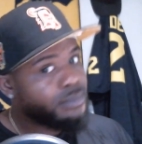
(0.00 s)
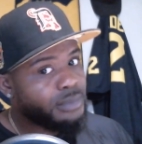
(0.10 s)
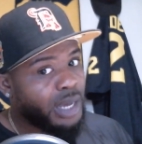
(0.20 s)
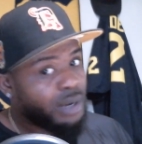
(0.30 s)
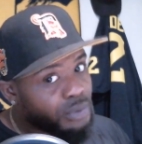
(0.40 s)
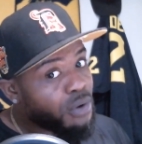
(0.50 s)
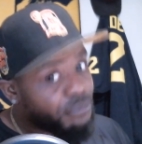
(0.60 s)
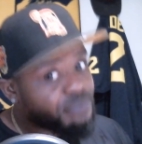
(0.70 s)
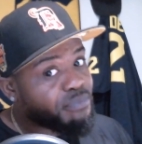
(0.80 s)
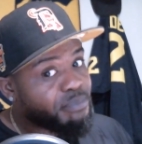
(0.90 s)
I don't know
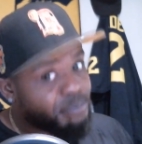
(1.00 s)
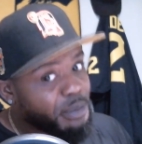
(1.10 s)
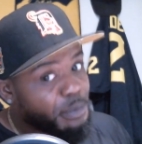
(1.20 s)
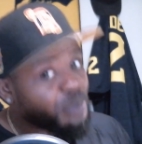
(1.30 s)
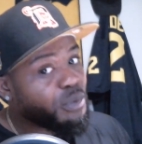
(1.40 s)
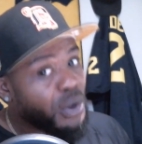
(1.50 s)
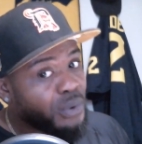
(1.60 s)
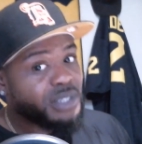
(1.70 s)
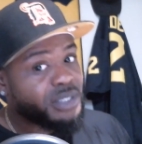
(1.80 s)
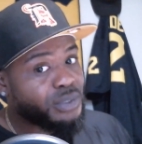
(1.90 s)
if people
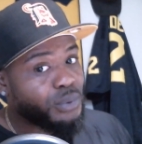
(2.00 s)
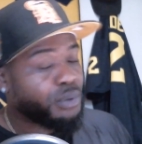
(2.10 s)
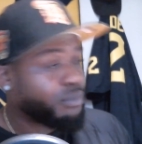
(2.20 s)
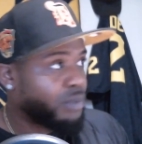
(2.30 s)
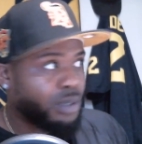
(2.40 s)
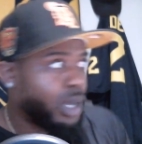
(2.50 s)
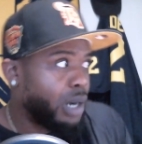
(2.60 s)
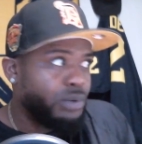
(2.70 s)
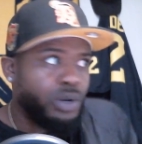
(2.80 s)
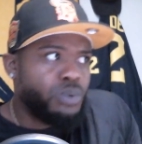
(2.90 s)
noticed or I
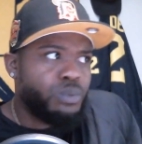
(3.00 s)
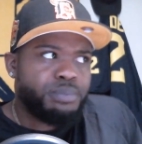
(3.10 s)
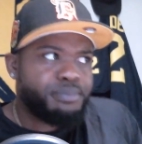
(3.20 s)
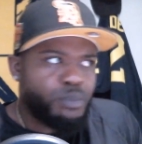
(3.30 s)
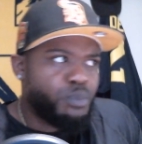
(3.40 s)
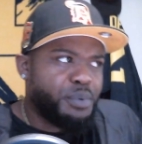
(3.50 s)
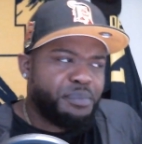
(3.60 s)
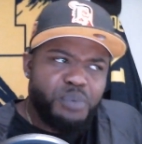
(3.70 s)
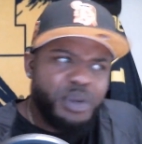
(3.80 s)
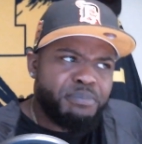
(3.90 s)
don't know
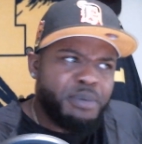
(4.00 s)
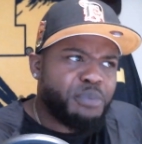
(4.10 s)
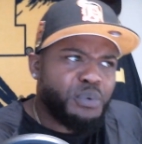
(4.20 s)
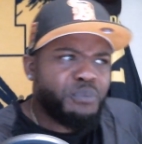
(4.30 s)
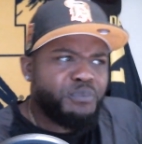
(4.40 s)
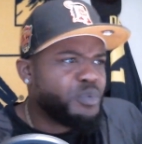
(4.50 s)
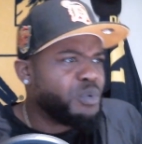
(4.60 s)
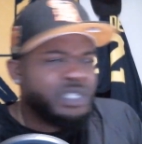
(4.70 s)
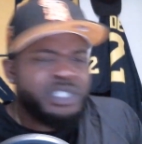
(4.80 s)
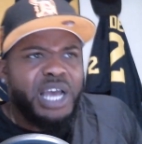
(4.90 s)
when people
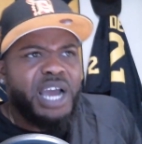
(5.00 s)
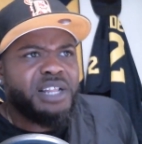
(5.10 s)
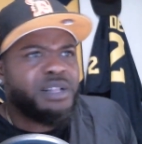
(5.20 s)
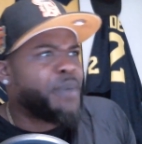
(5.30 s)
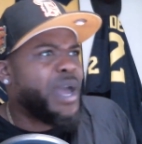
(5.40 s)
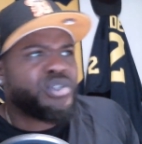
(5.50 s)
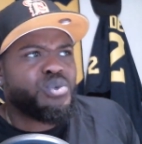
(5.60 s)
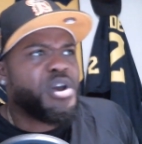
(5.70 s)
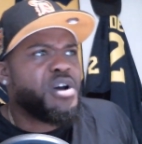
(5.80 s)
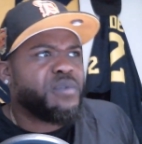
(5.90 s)
decided the
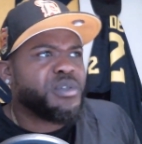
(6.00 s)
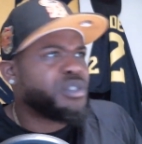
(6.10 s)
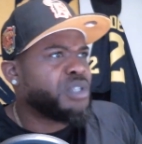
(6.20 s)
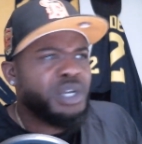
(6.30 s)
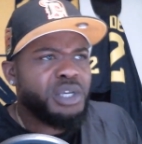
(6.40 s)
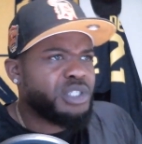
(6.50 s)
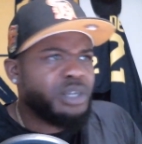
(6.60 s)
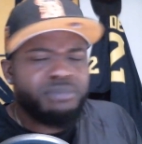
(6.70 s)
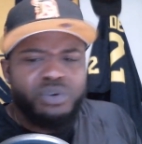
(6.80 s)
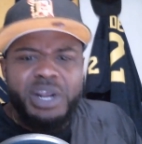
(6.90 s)
Pac-12 was
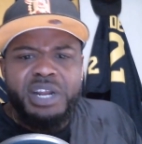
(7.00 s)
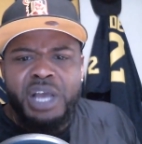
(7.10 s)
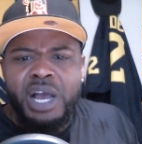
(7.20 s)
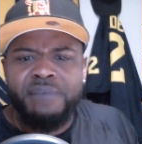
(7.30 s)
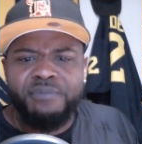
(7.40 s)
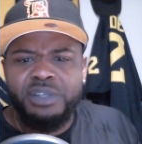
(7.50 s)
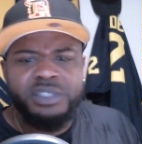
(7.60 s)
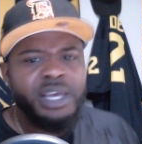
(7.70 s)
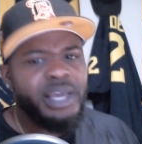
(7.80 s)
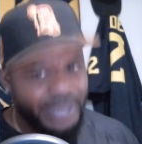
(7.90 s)
some great conference.
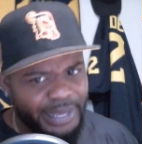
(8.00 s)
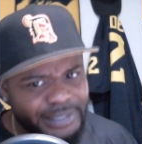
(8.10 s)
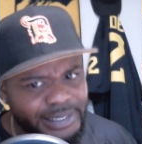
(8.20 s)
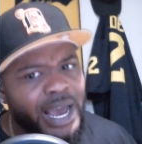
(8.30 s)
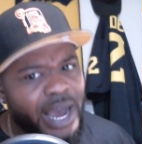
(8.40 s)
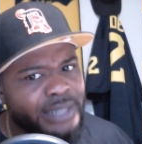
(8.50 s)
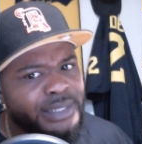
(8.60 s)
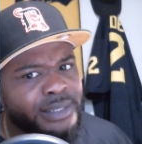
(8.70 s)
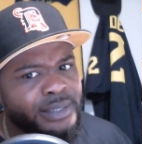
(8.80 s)
It's not.